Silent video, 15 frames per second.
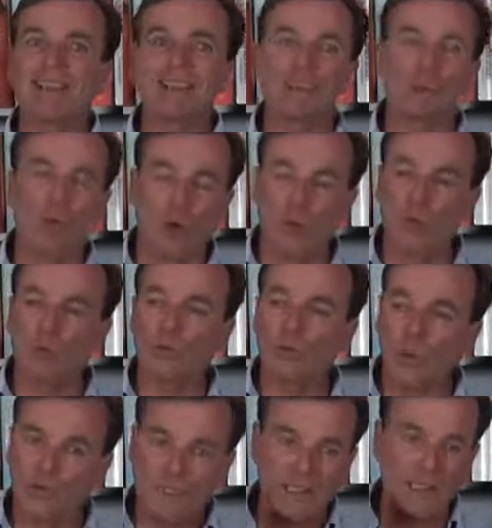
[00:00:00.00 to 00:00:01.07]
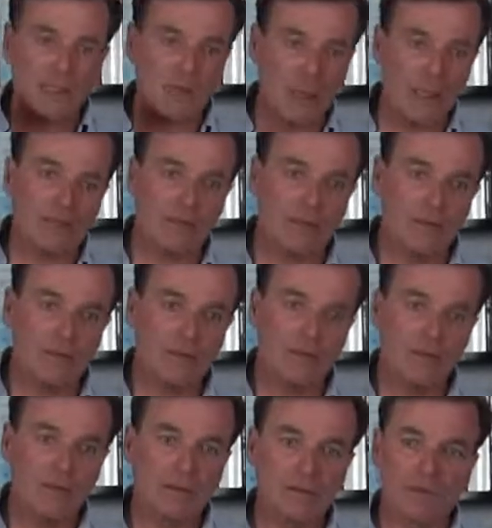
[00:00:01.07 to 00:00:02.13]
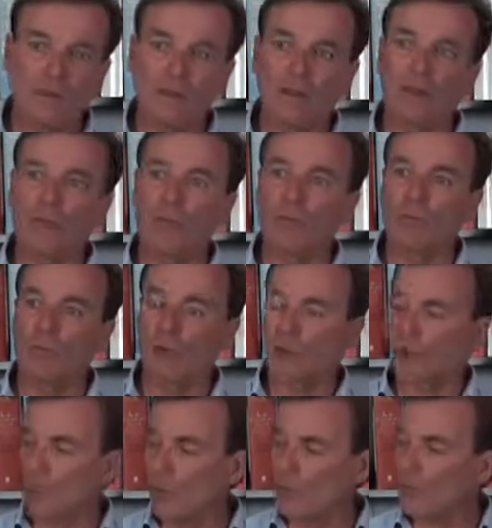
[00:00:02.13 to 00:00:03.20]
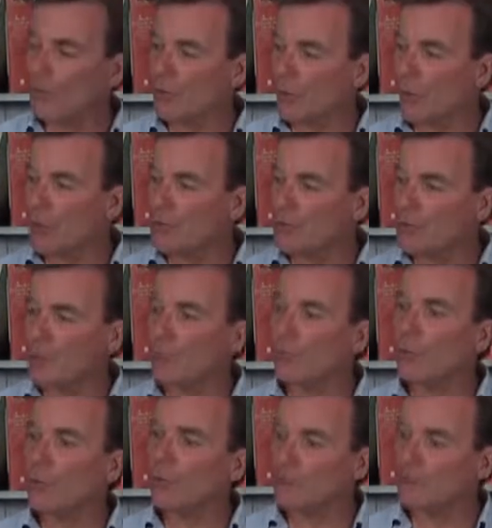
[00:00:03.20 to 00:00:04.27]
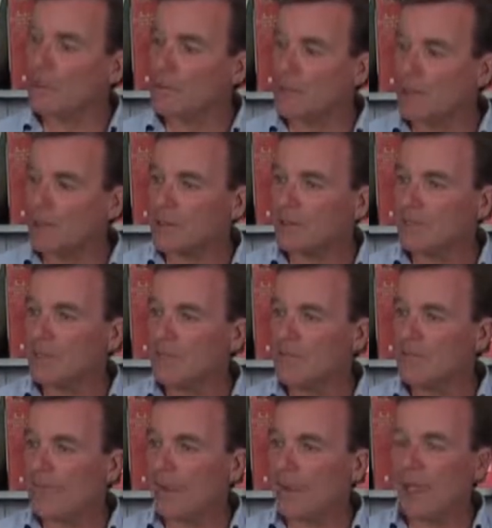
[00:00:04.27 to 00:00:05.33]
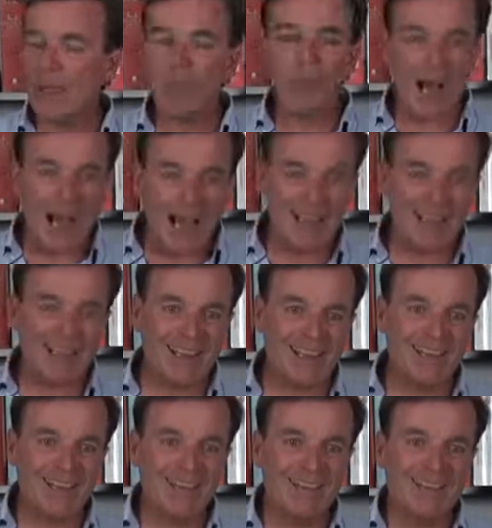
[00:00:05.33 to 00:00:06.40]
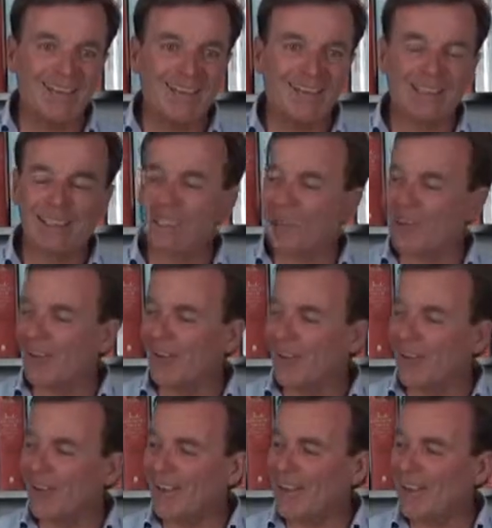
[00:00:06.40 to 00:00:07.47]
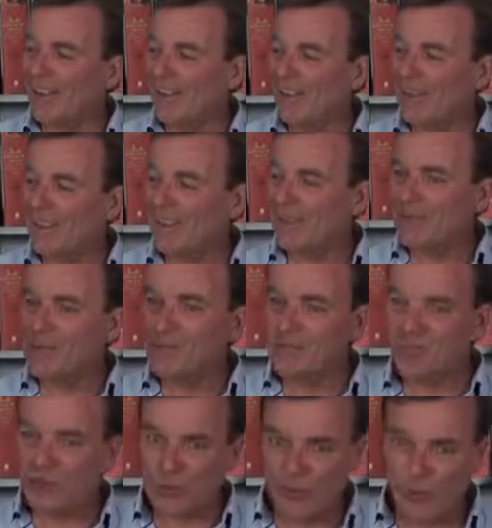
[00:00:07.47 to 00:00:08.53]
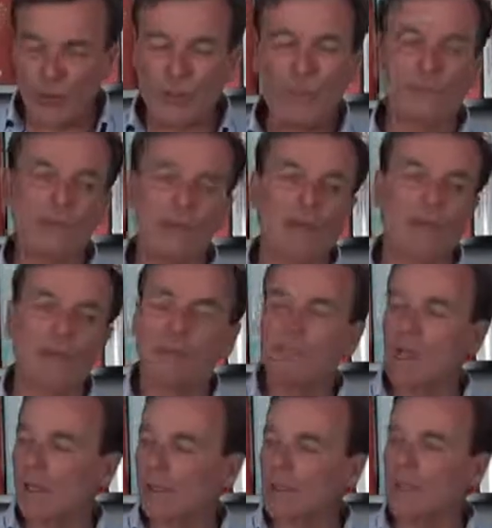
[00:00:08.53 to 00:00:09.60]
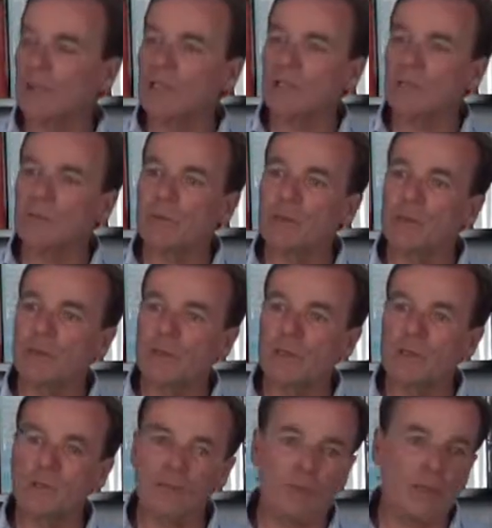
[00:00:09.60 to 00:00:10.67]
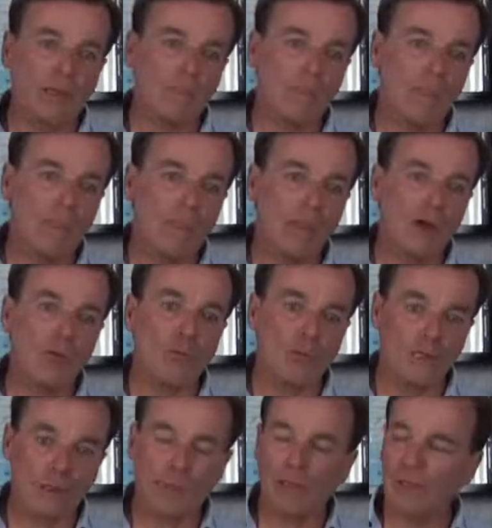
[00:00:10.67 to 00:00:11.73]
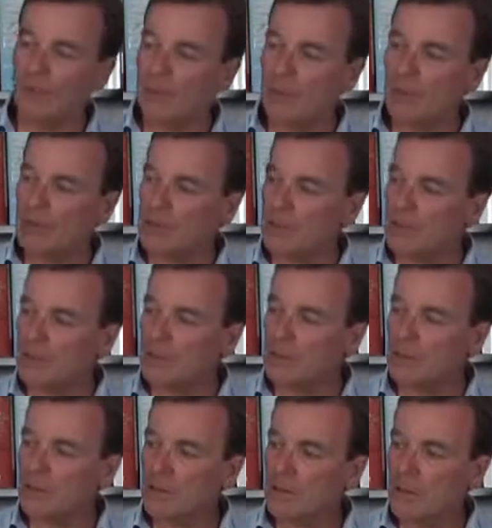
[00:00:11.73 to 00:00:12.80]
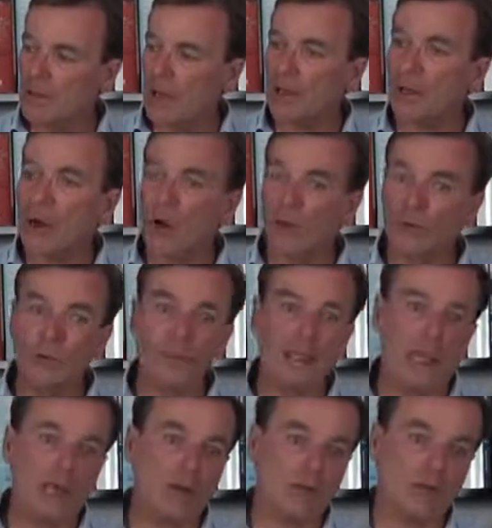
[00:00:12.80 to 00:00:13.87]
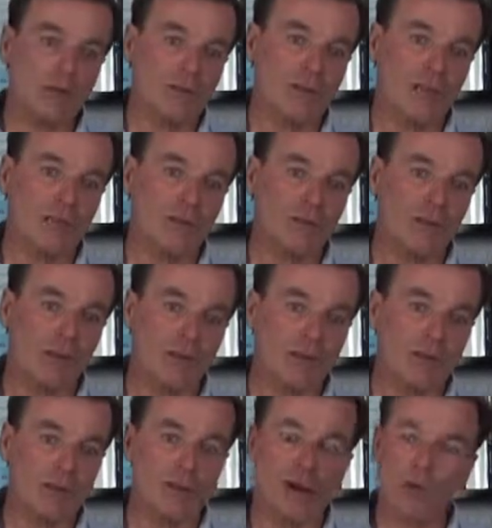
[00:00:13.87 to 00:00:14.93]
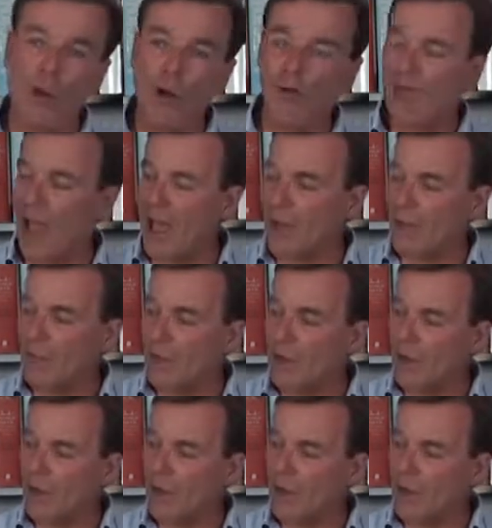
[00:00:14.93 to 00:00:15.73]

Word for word: it's called Queensland's Best. The, the, my group of clients are called Queensland's Best, and part of that is that I truly believe these are Queensland's best businessmen and I really believe in their businesses. And I hold them accountable to that as well. Like I won't have